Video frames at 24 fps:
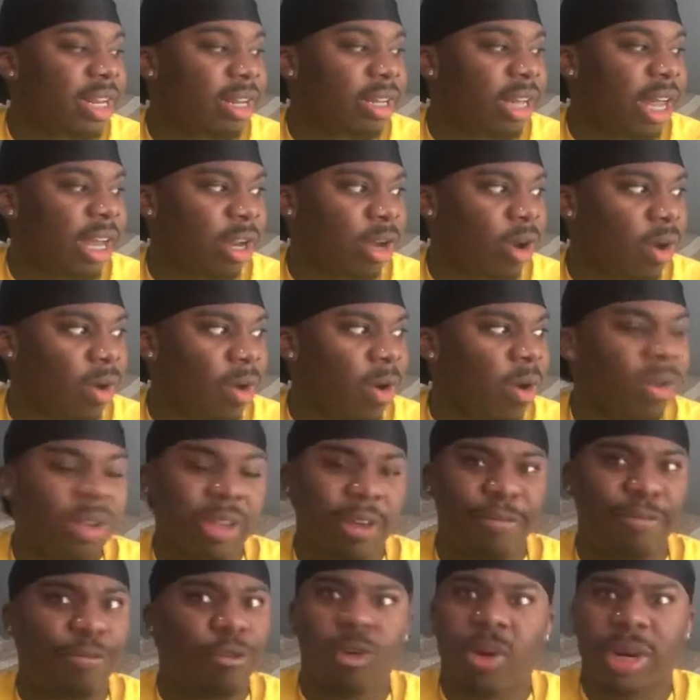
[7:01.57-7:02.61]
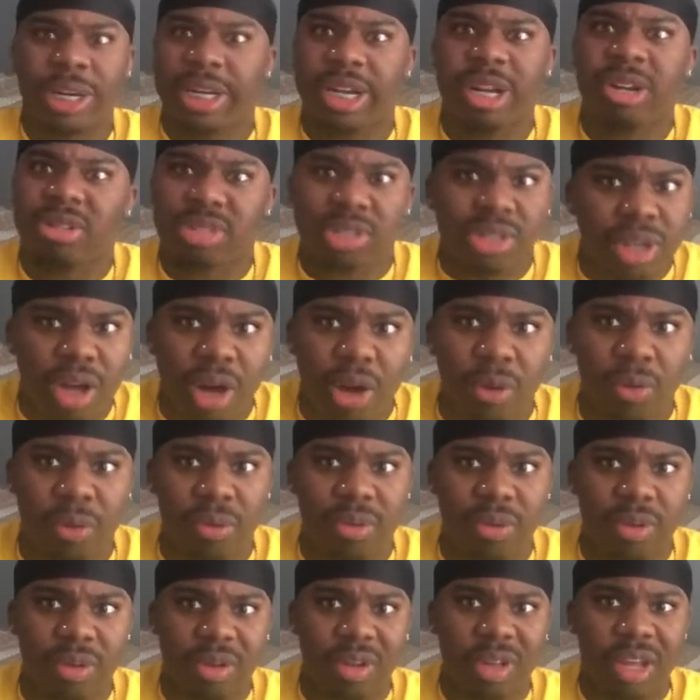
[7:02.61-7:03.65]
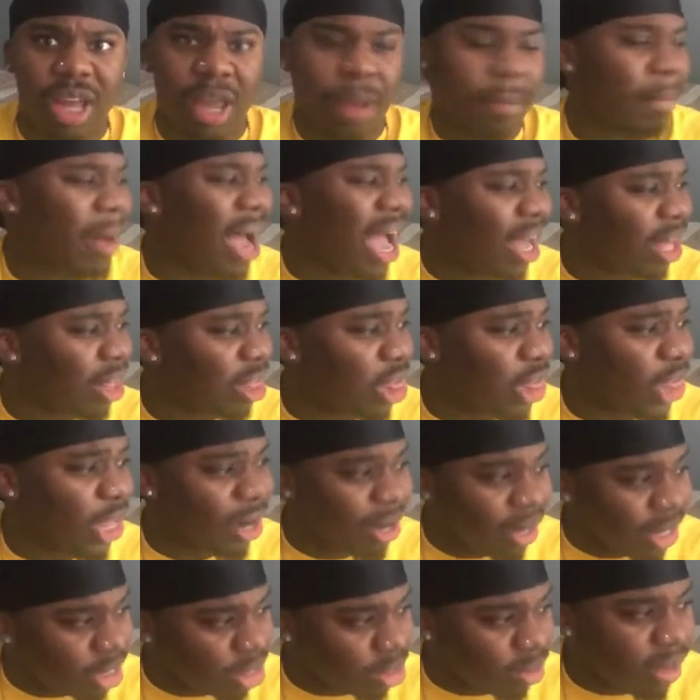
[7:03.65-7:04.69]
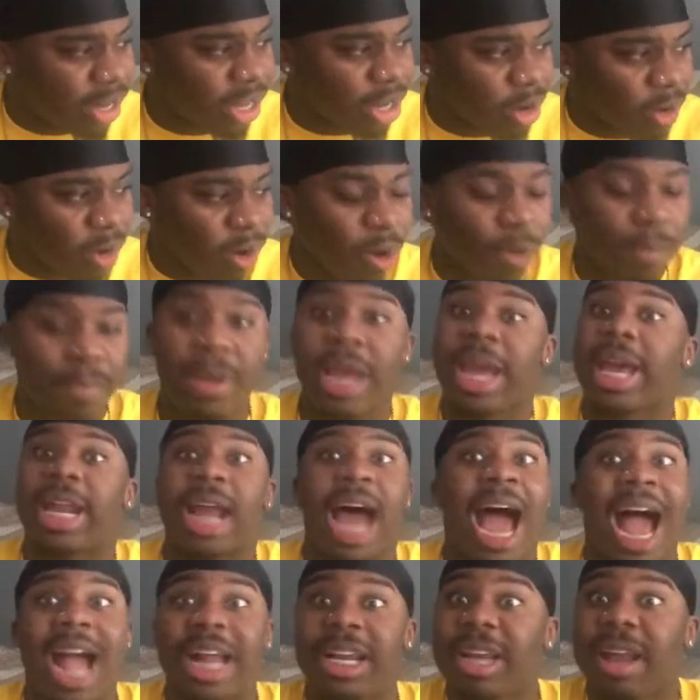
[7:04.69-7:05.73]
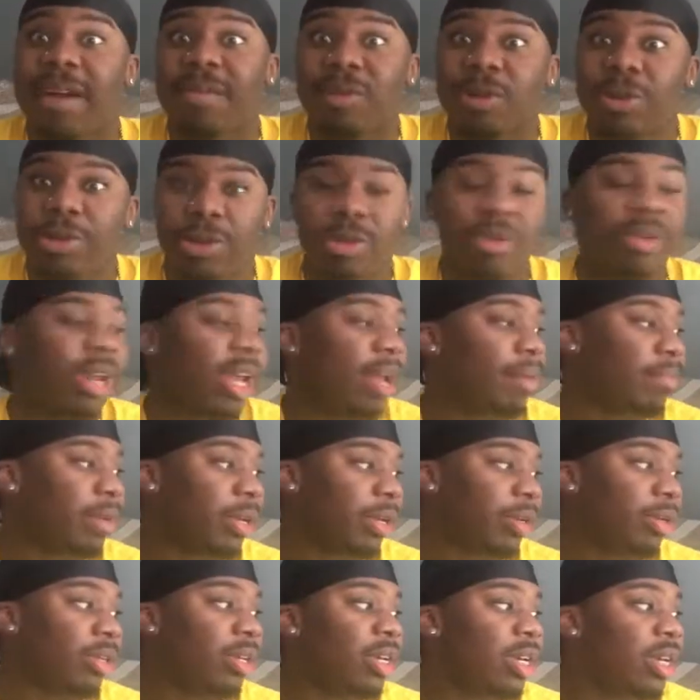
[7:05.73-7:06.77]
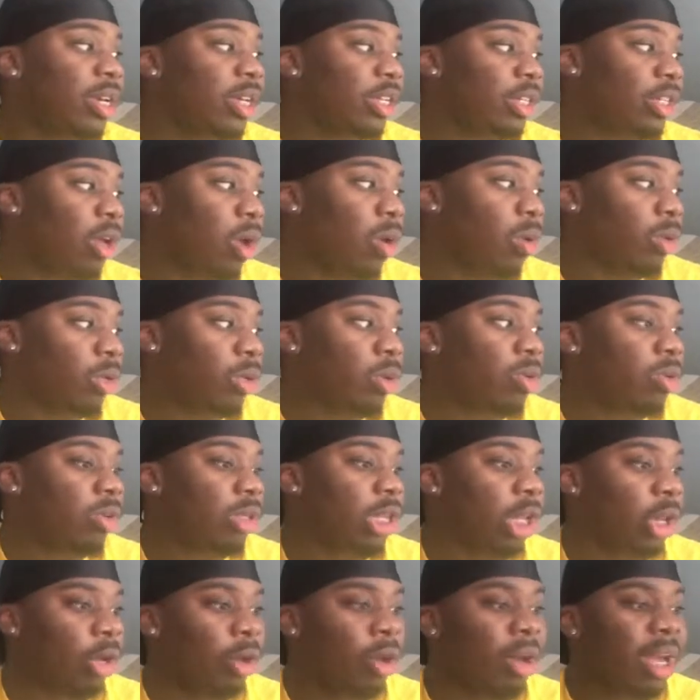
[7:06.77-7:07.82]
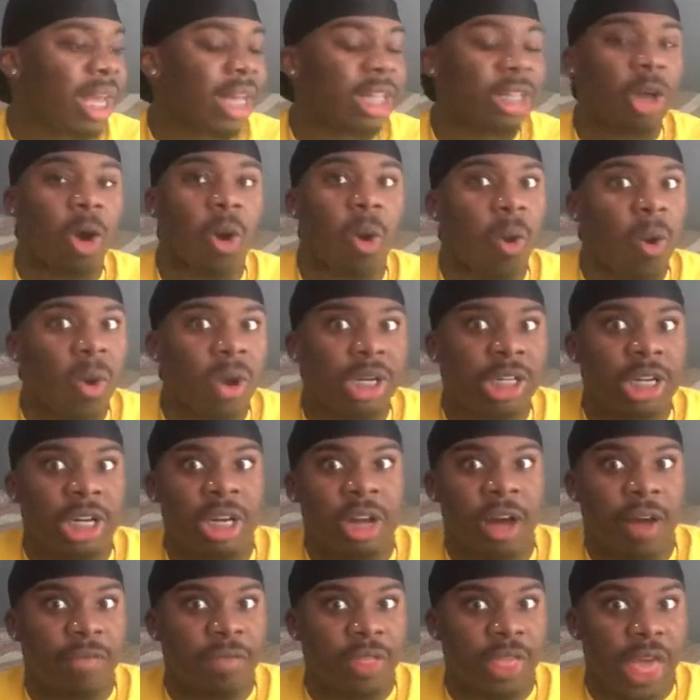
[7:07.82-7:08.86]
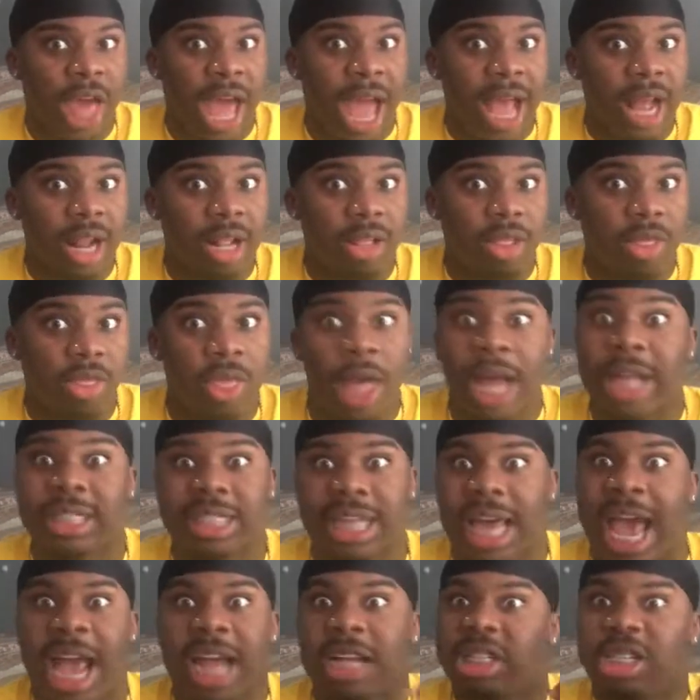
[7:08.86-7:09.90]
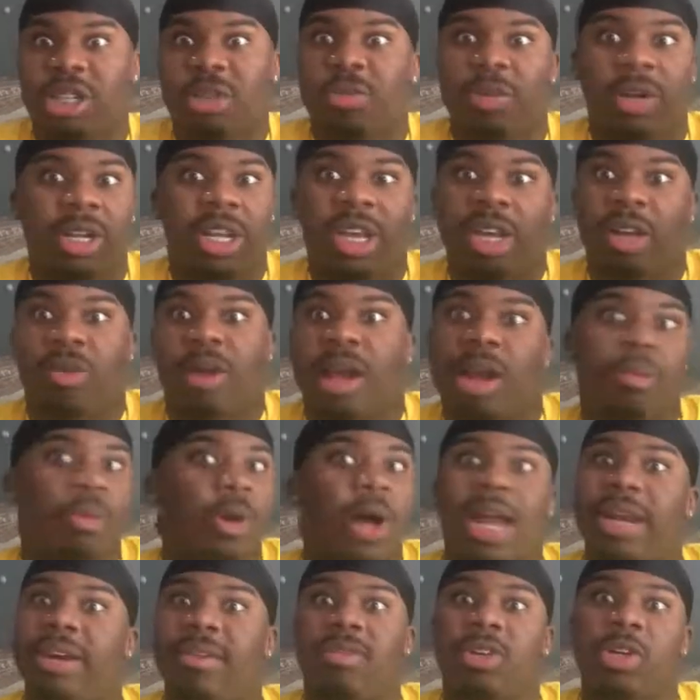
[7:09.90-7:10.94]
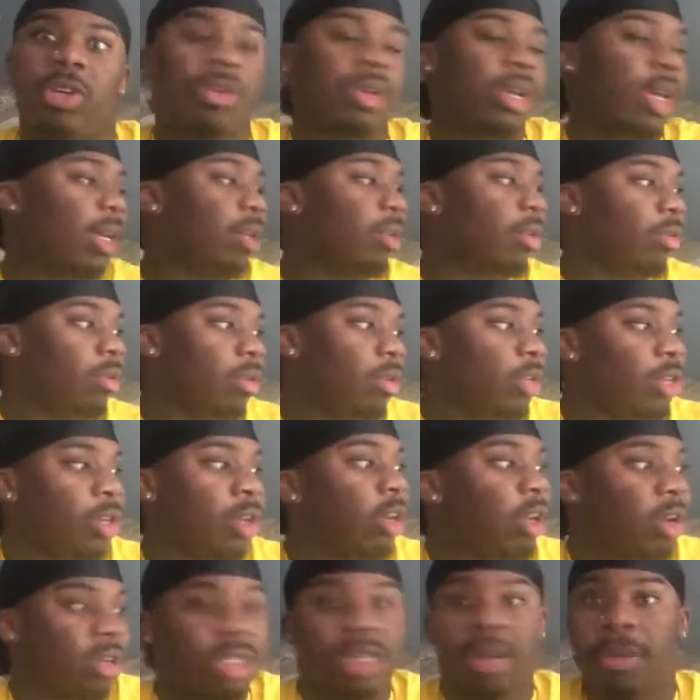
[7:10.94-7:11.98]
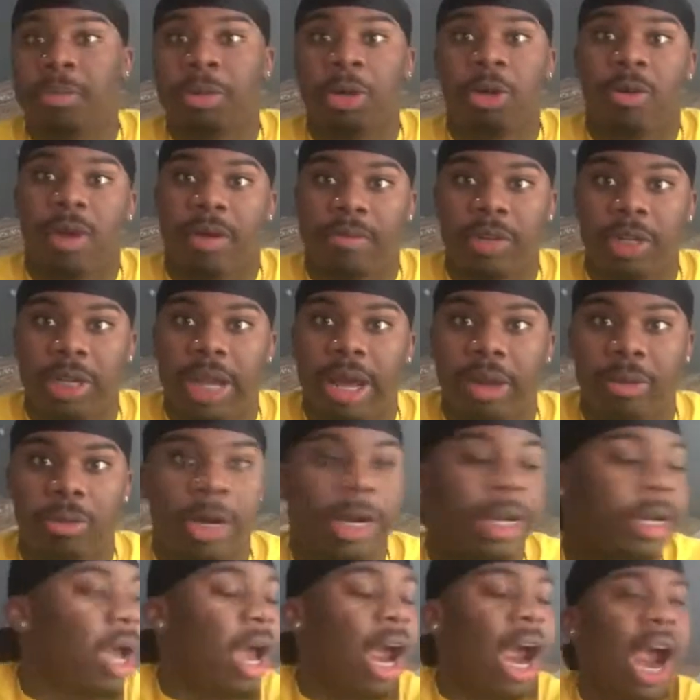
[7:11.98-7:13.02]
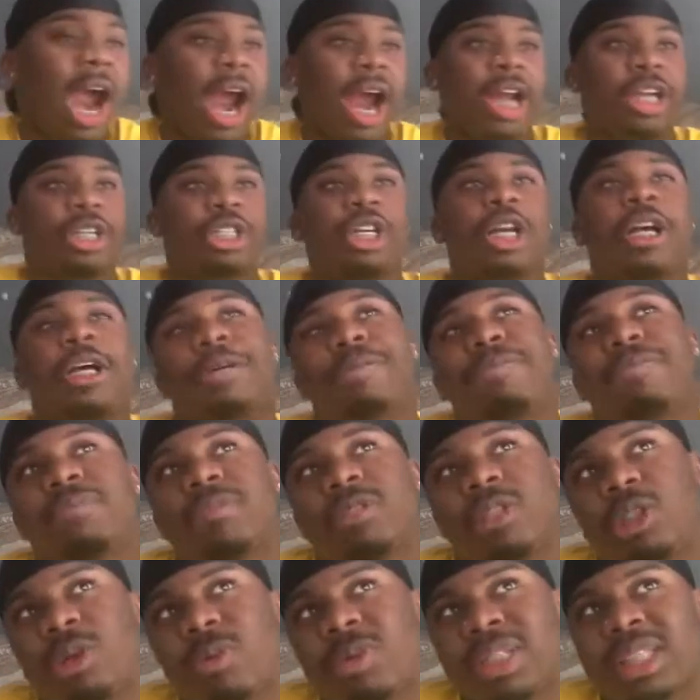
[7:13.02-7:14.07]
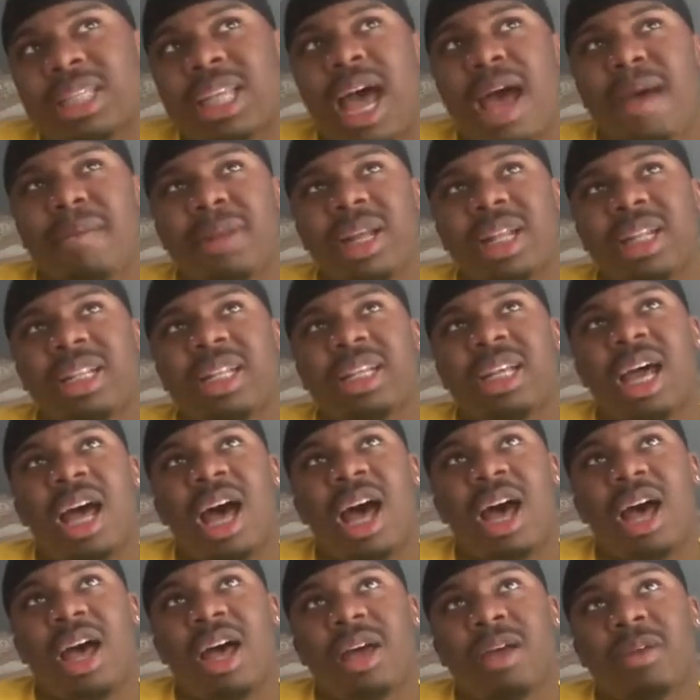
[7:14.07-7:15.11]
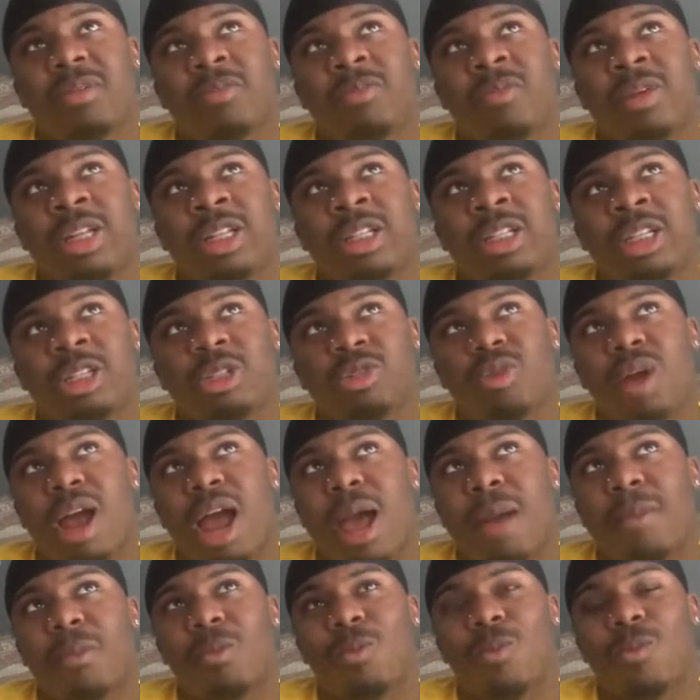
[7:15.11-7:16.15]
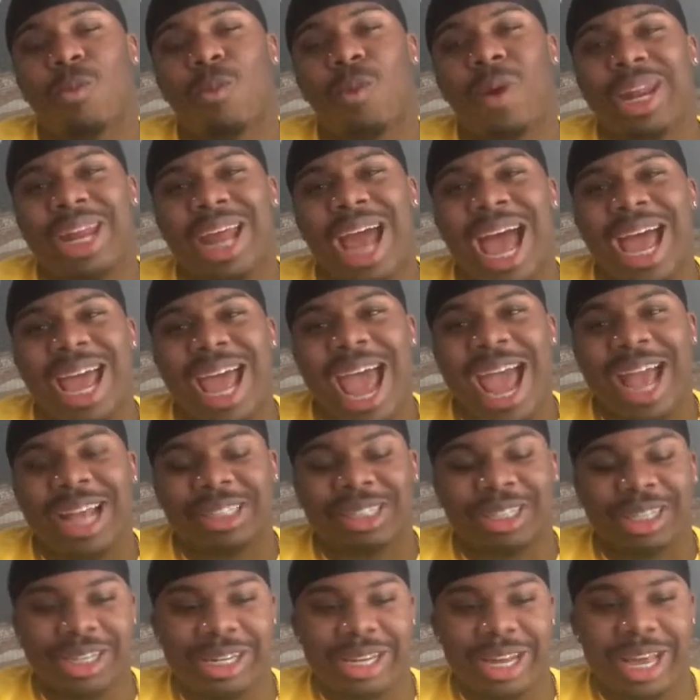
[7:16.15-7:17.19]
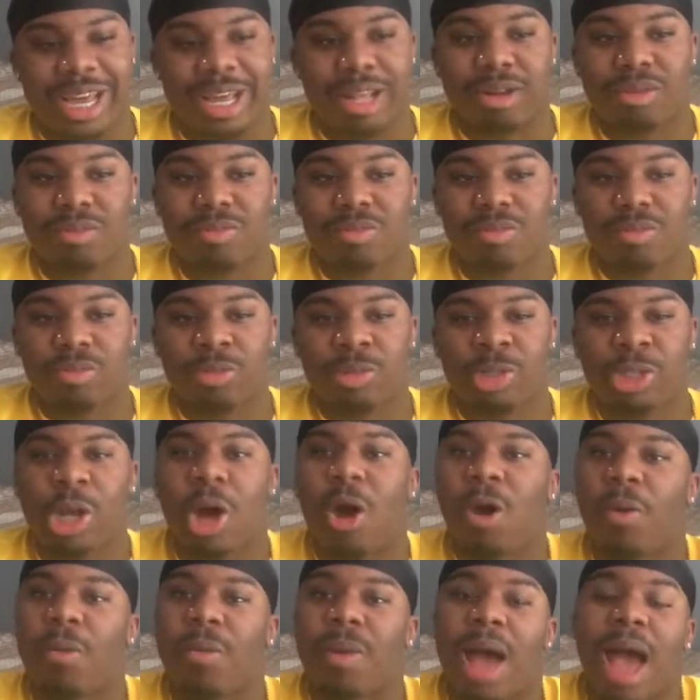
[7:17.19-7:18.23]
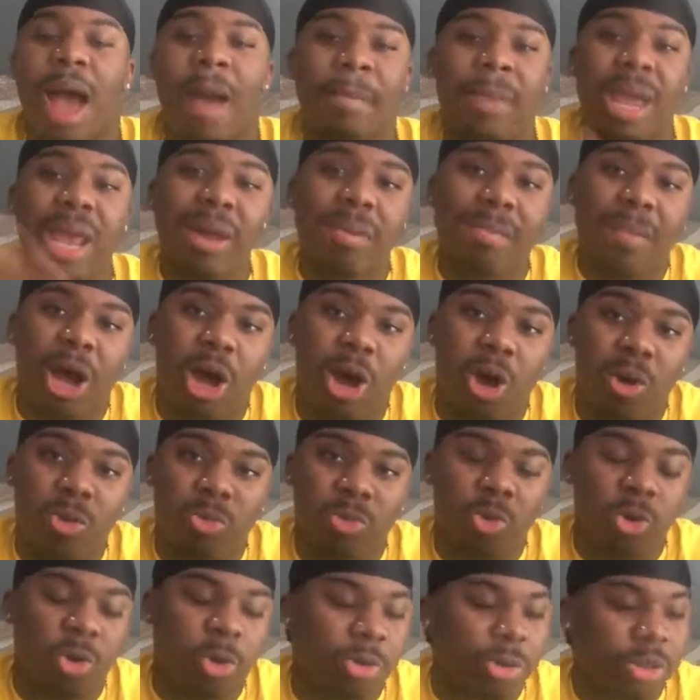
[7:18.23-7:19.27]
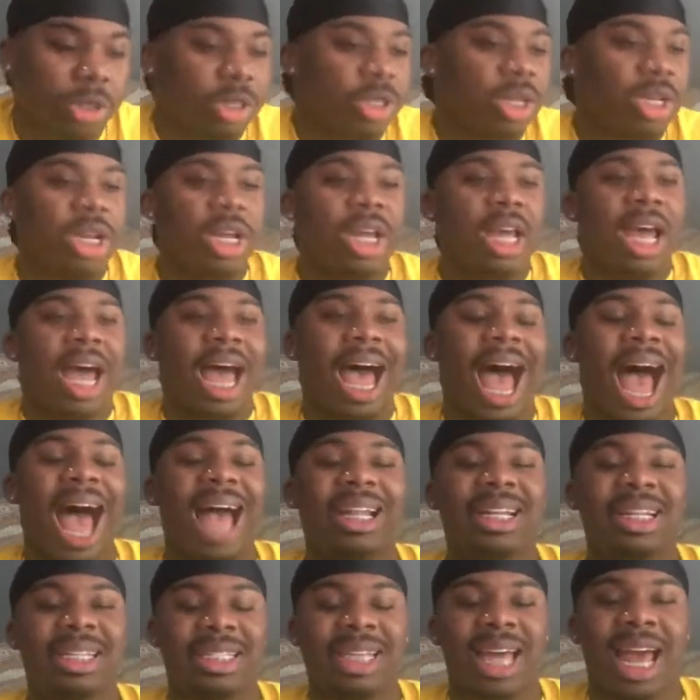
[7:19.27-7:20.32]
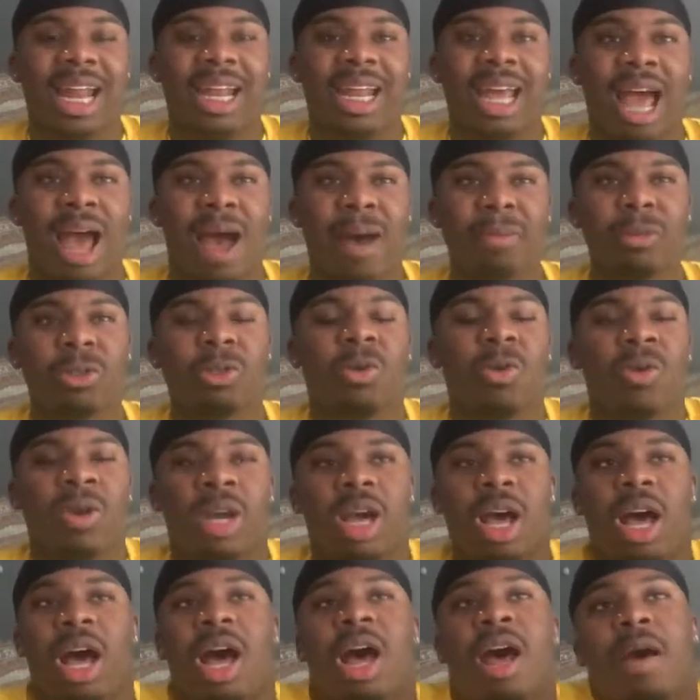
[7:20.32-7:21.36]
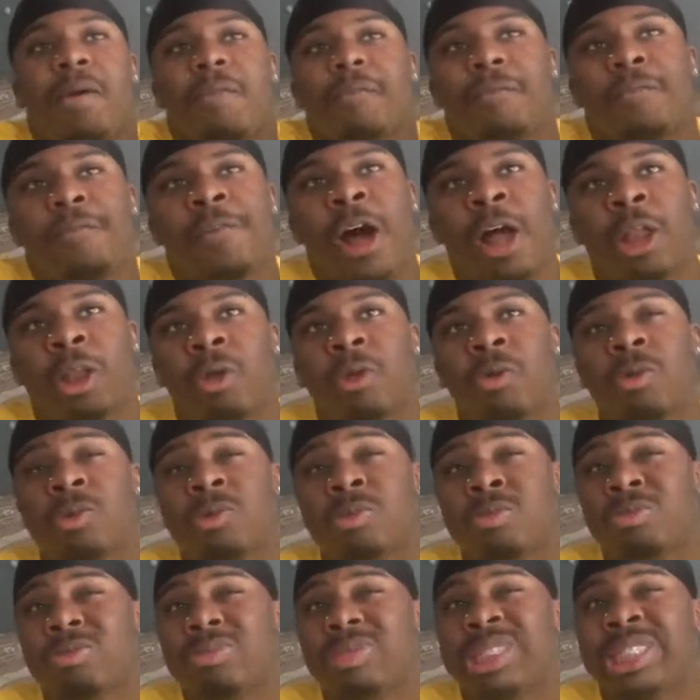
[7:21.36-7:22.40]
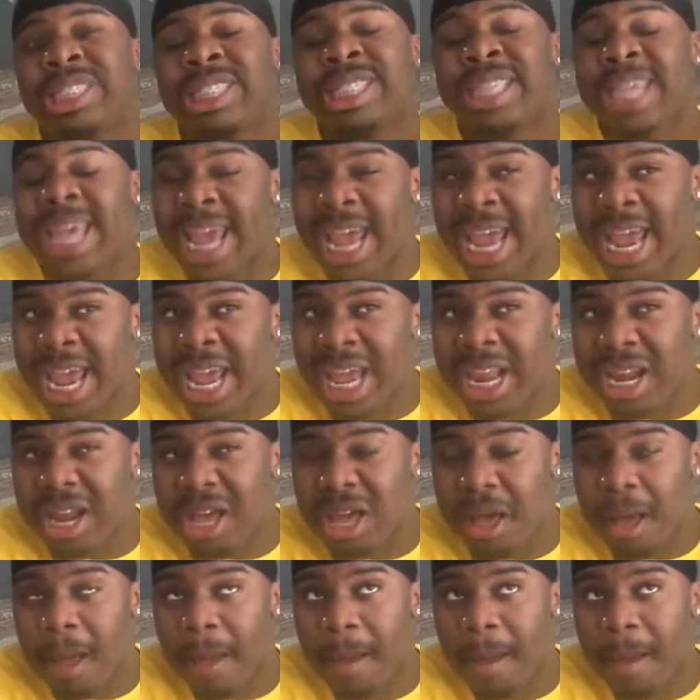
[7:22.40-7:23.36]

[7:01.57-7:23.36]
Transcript: like only 4 years ago. And by a 33-year-old man. I never knew that, man. So, dude, to look at the origin of that, that's actually really incredible. I never knew that. You learn something new every day, right? All right, y'all. So, it's time to describe what I actually did. So, I made my own rules. I decided I was going to follow 10,